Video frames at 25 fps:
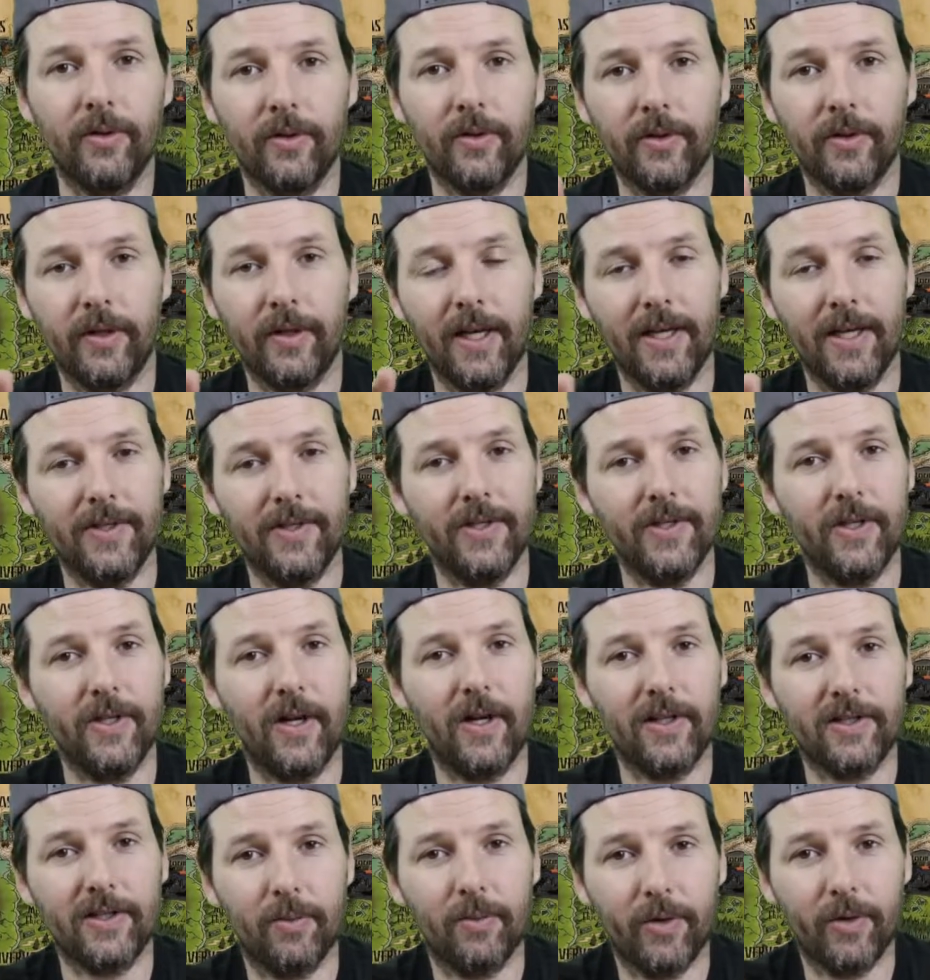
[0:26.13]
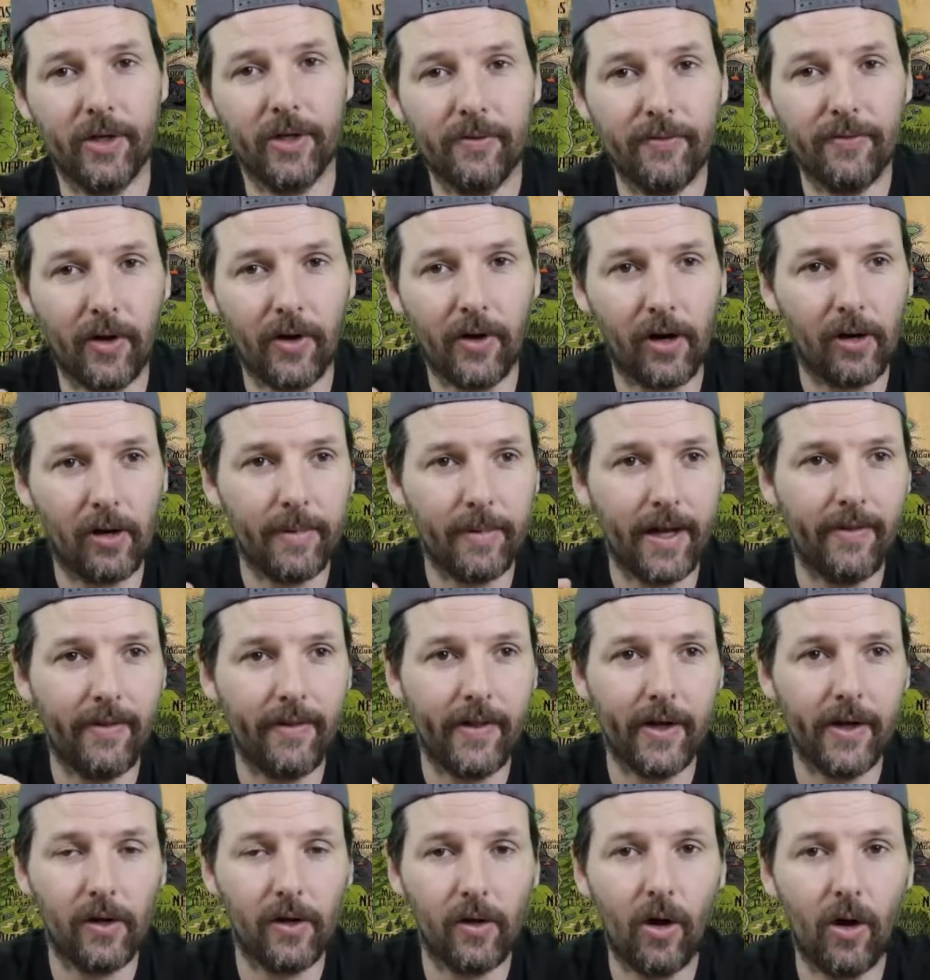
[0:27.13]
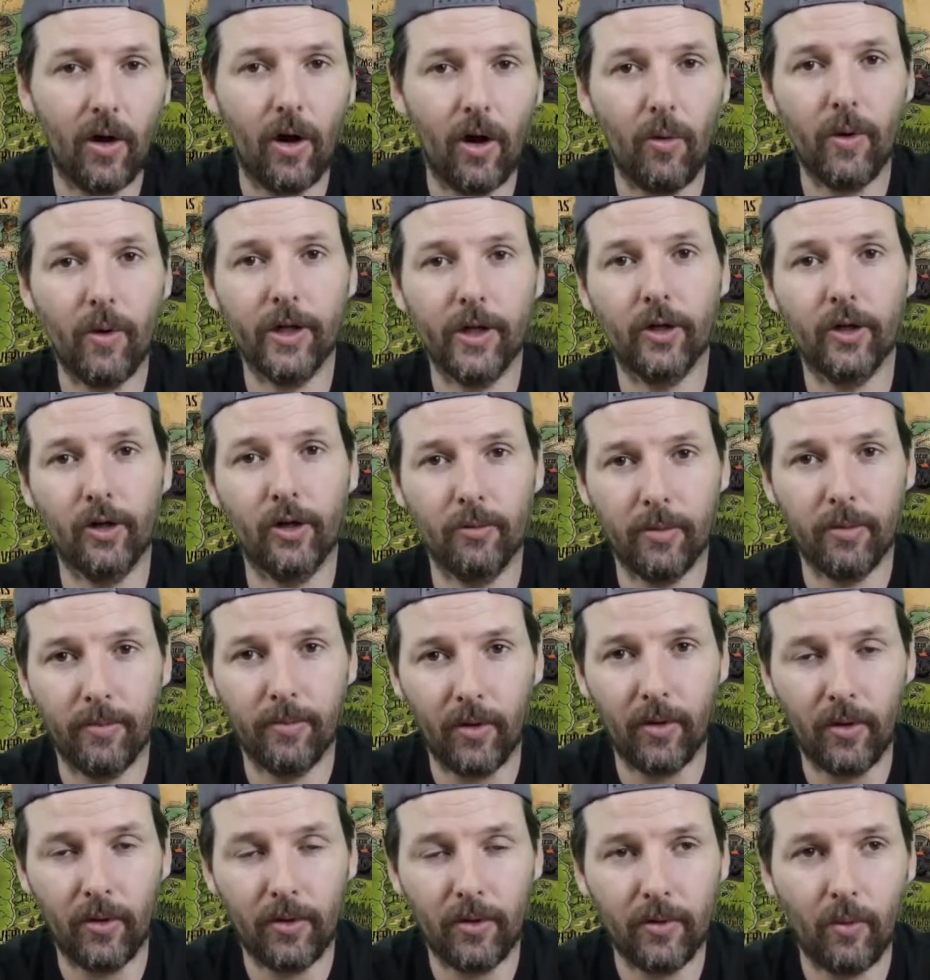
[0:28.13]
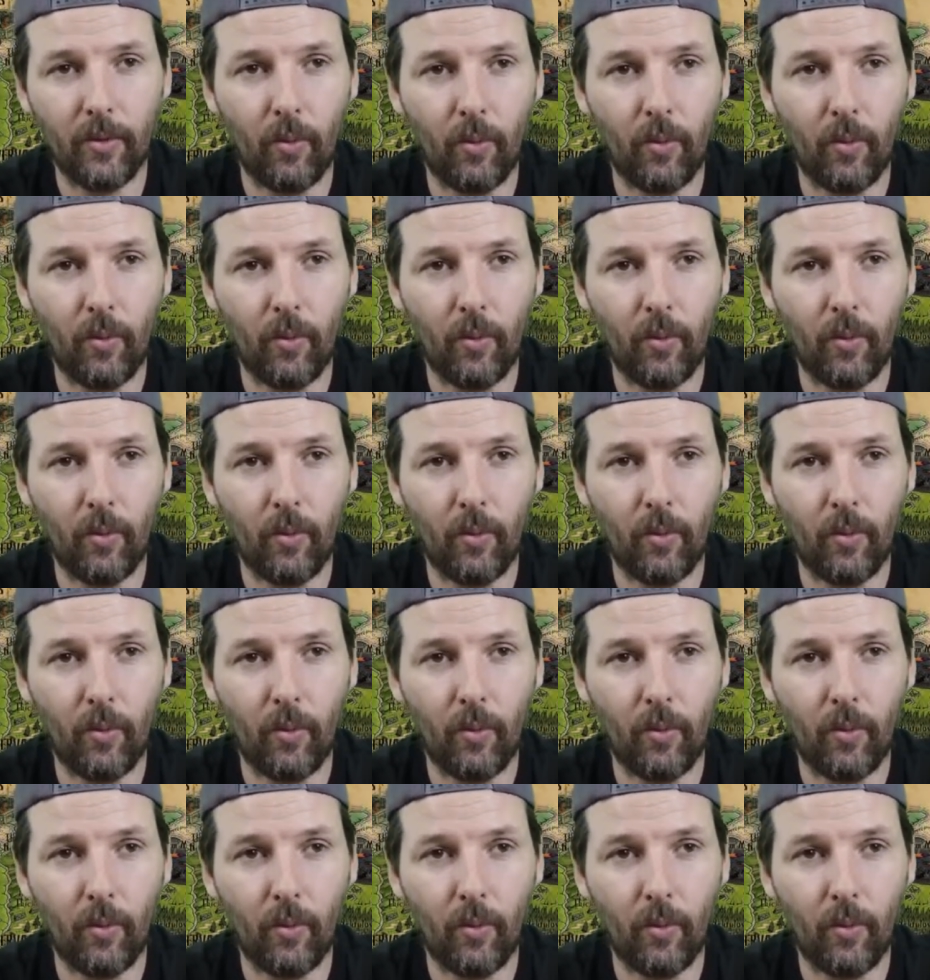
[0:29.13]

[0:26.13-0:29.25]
AC augs that we're going to farm, and they are all one groupable.